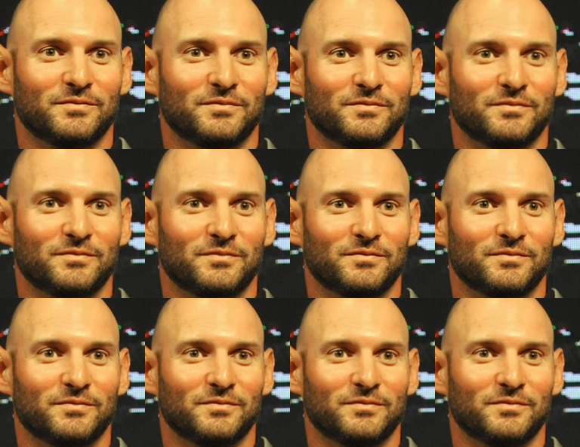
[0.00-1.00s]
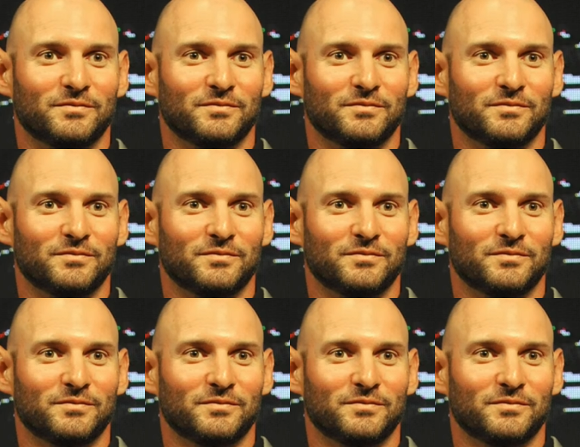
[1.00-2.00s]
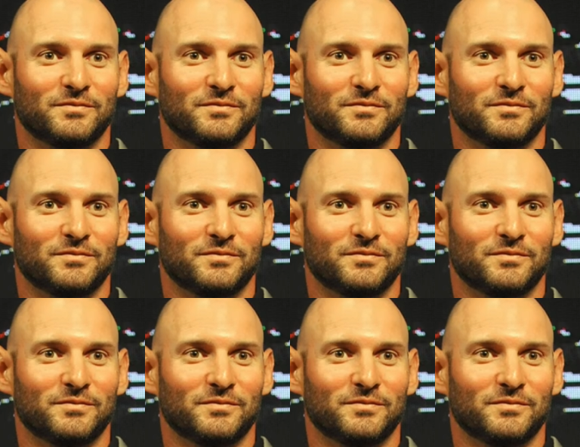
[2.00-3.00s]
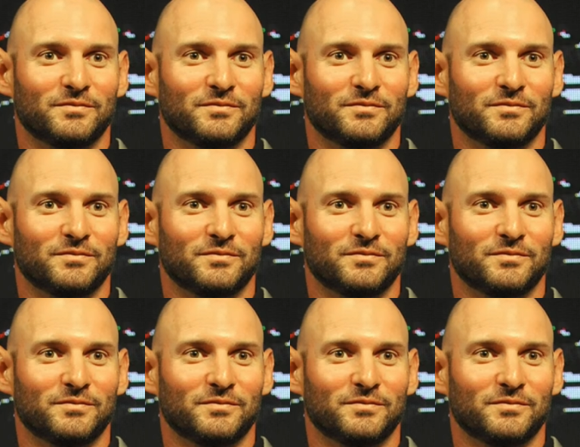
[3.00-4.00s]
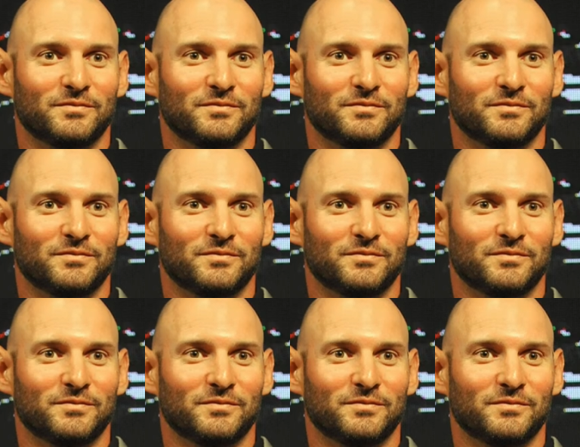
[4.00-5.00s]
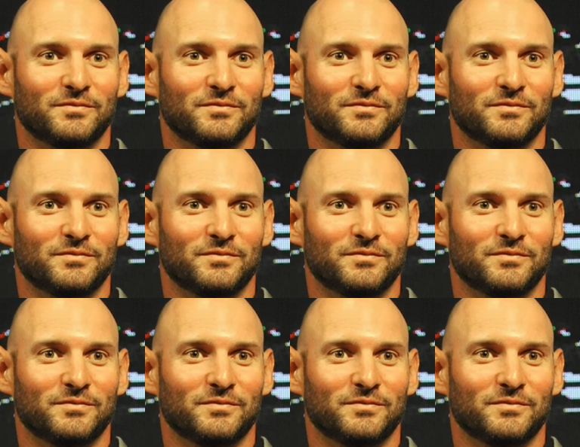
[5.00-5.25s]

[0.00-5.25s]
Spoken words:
The person shown says nothing.